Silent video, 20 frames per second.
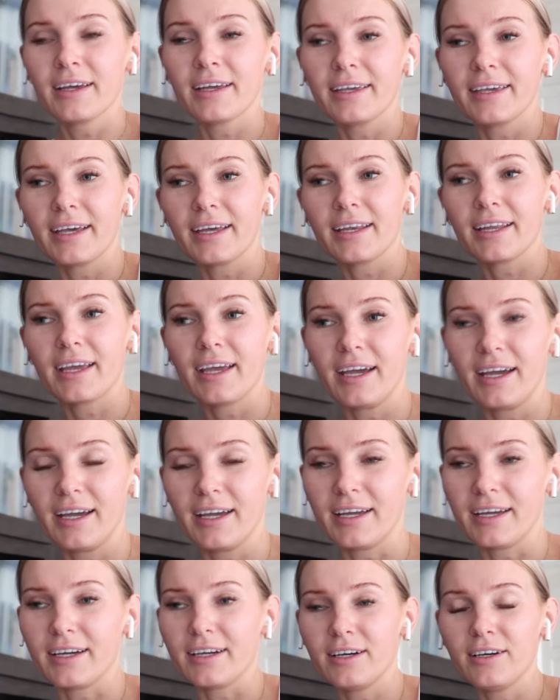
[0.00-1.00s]
get
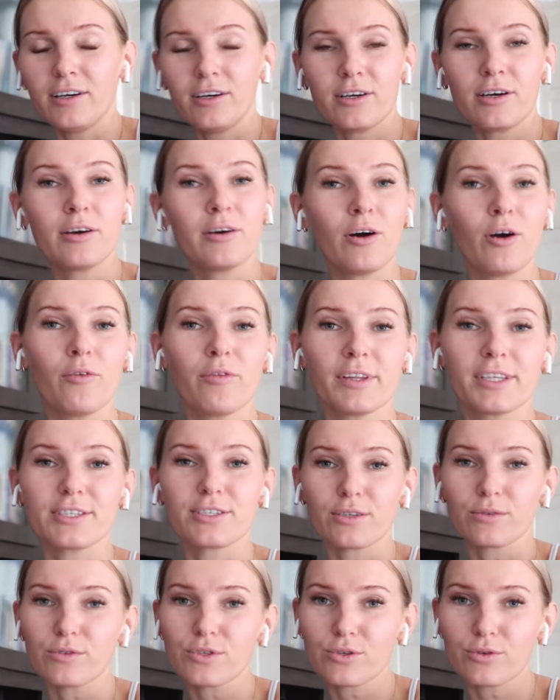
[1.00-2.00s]
a hopefully
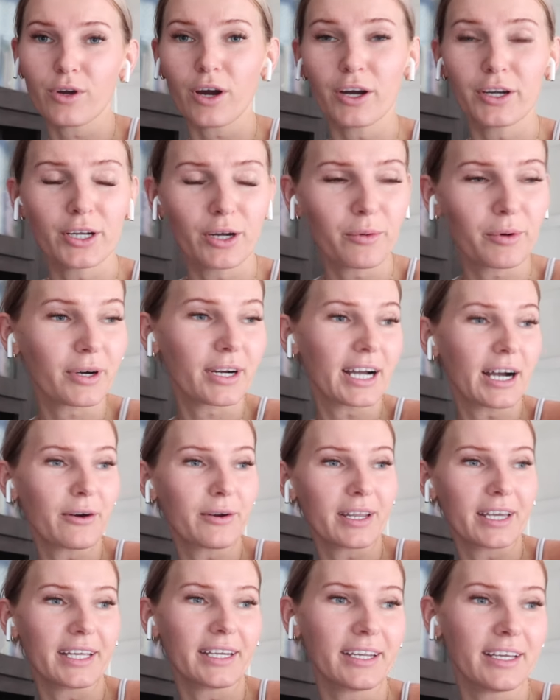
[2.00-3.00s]
zone 2 cardio
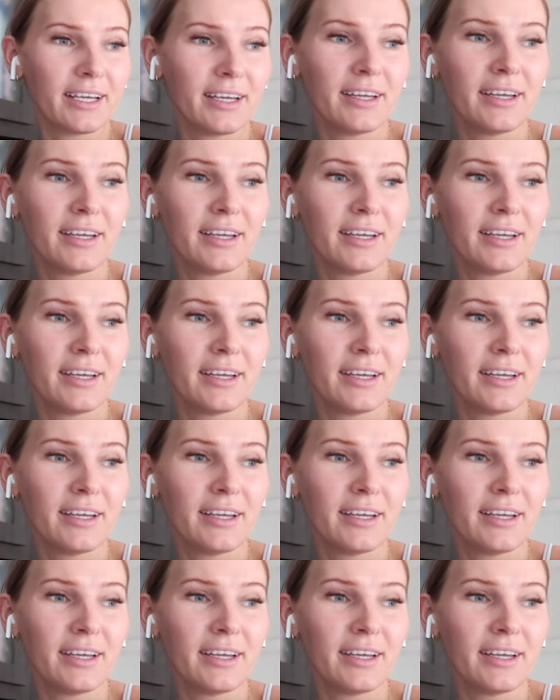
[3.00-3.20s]
workout in,